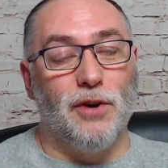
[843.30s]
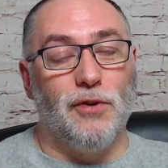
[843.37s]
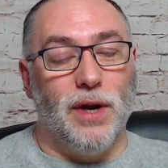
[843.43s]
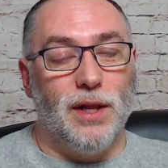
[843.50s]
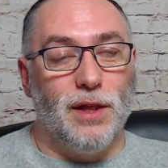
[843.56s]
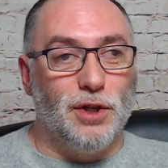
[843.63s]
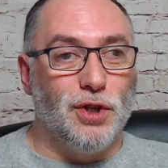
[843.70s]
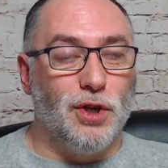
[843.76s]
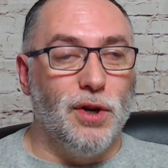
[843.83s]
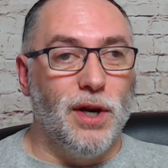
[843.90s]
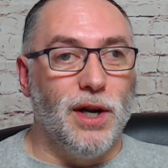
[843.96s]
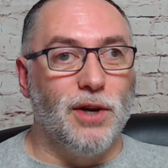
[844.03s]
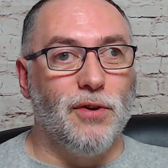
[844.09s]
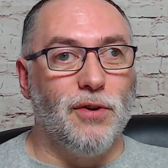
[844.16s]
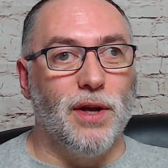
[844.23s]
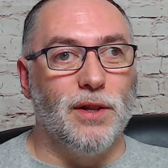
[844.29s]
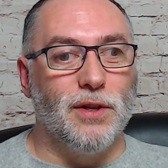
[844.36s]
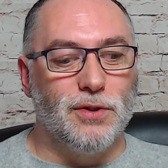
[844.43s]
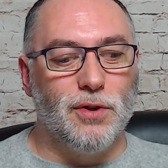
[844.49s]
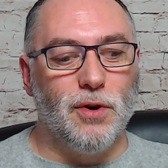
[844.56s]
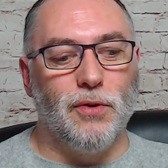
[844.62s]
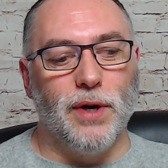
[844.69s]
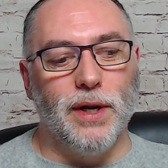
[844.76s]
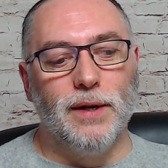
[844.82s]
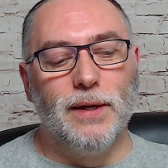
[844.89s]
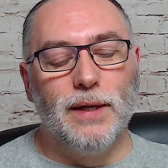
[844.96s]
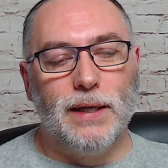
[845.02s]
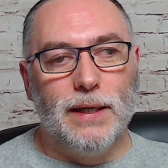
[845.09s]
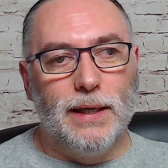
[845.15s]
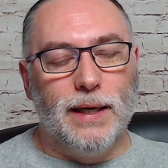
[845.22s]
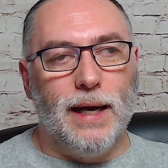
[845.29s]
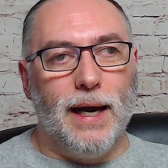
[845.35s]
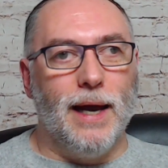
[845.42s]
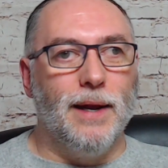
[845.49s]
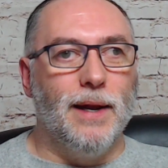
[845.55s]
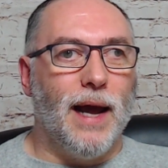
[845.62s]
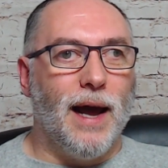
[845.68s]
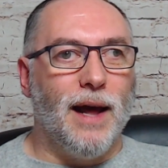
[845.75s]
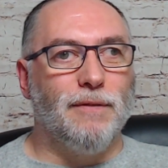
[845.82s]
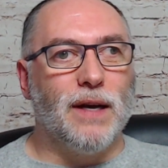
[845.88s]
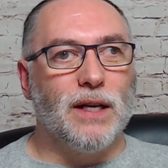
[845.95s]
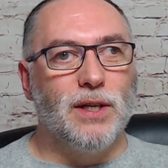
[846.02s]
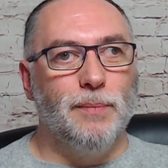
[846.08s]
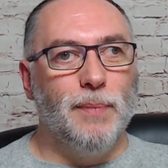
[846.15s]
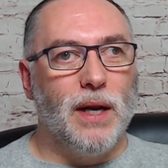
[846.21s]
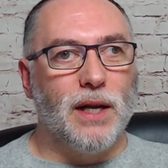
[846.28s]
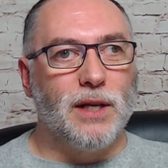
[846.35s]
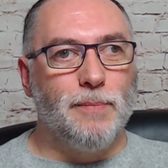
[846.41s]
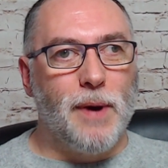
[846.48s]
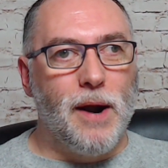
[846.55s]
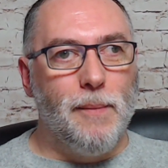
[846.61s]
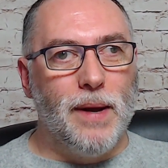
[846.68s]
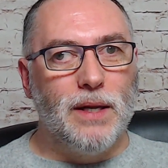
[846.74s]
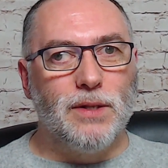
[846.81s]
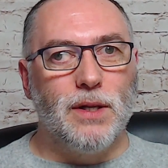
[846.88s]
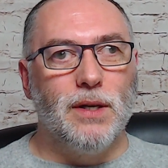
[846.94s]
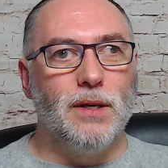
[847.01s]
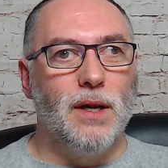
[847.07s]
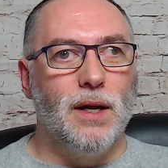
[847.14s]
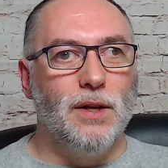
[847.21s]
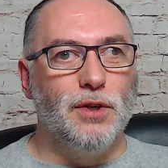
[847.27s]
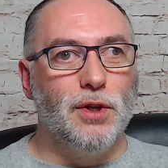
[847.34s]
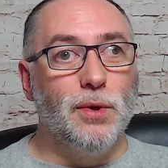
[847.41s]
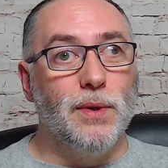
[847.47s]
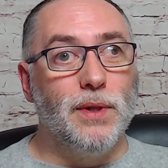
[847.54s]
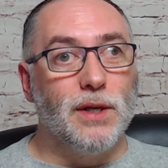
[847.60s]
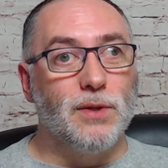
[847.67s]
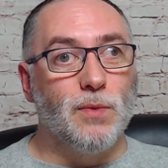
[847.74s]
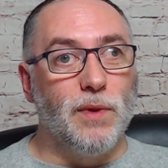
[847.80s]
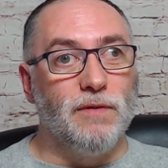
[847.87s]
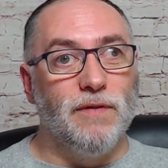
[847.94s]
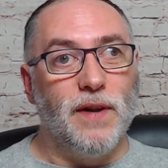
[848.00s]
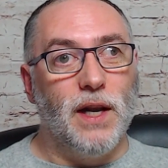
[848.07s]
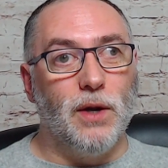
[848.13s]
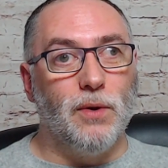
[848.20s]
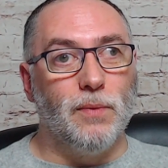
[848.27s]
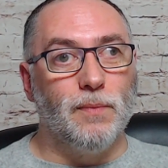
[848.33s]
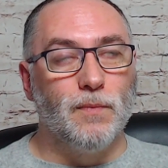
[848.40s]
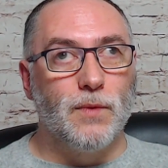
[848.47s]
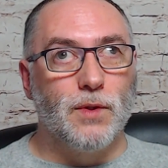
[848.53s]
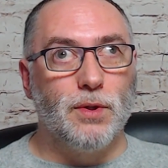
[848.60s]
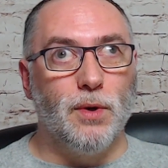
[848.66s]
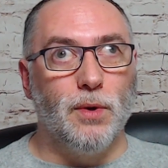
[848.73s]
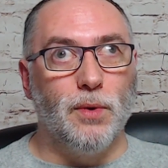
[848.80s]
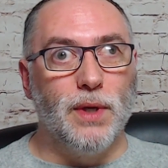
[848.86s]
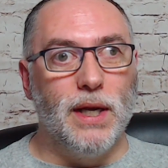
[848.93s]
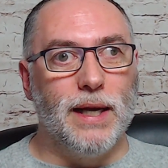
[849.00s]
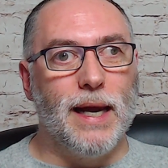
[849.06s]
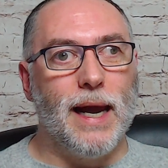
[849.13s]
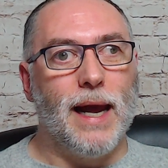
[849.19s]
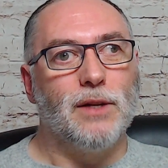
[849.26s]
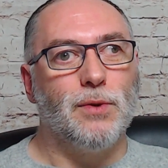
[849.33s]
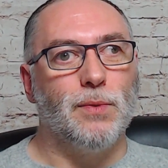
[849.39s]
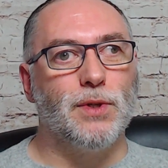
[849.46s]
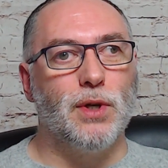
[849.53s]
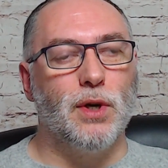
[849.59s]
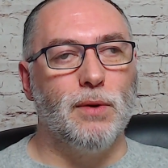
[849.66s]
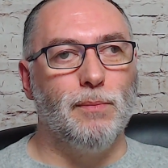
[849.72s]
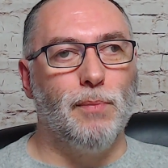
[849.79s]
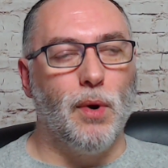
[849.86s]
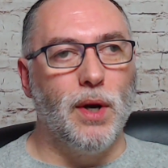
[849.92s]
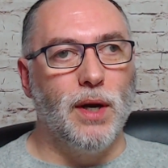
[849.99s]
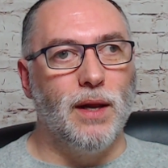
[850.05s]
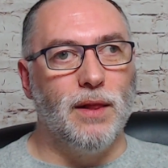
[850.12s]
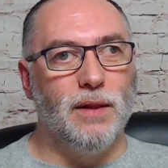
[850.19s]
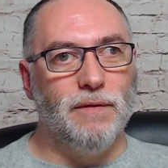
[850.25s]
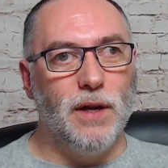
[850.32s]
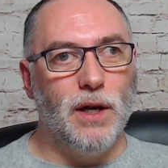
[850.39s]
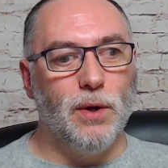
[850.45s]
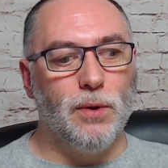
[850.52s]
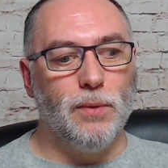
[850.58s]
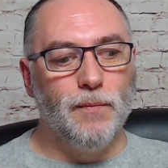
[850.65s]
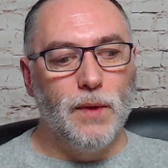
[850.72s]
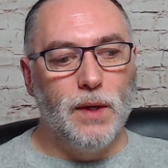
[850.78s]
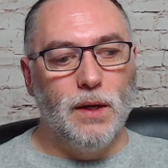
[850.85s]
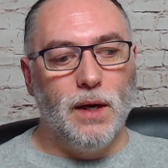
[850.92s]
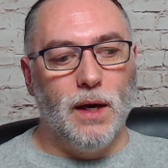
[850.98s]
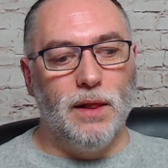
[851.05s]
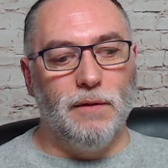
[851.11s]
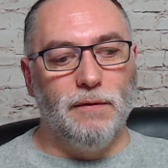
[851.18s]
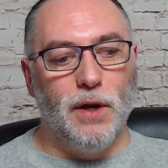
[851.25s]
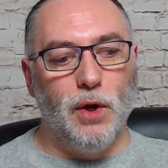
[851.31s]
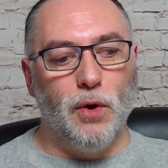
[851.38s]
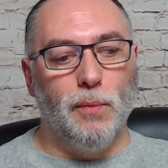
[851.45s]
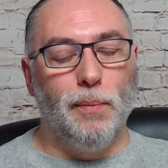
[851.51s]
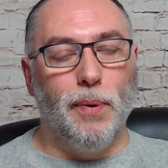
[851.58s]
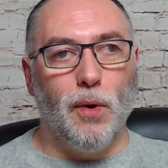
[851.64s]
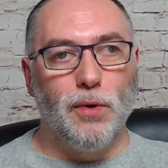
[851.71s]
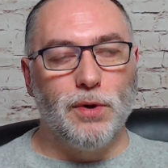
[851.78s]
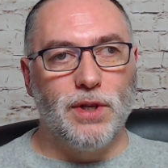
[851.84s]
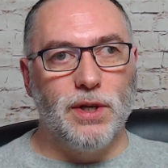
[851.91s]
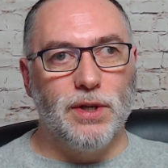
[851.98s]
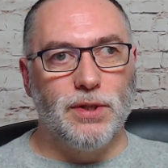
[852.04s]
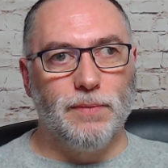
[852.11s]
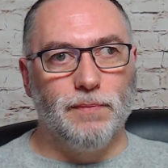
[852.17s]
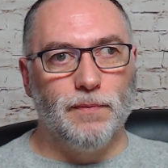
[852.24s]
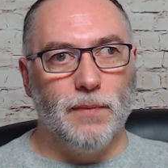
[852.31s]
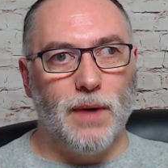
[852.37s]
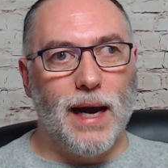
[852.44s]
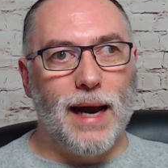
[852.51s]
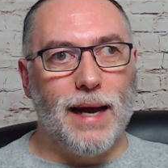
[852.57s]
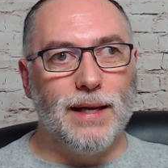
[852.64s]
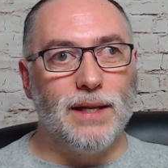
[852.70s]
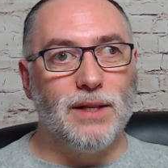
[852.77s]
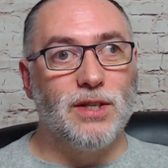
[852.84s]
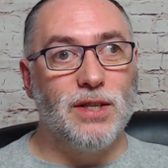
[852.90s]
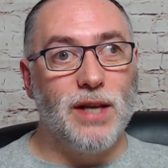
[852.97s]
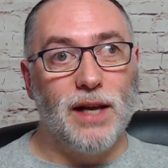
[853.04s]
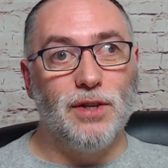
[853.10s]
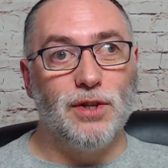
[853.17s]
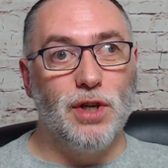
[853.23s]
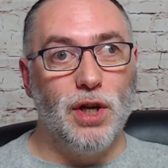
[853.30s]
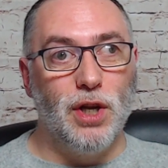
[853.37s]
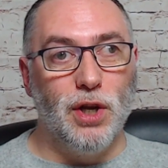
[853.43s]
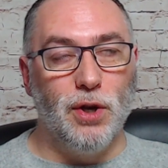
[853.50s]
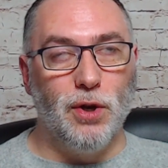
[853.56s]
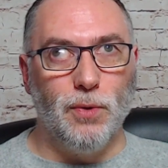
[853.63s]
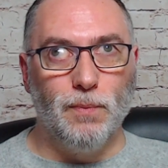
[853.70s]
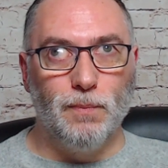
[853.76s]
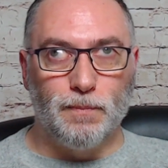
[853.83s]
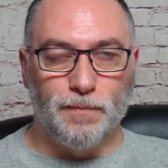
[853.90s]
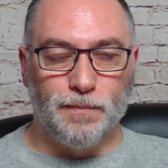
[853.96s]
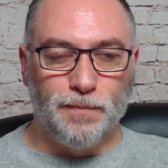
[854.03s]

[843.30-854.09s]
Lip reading: create the journey and create the story. And I've actually been experimenting in doing this with video. So you get to a certain point in the video, and the video pauses, and it says to you,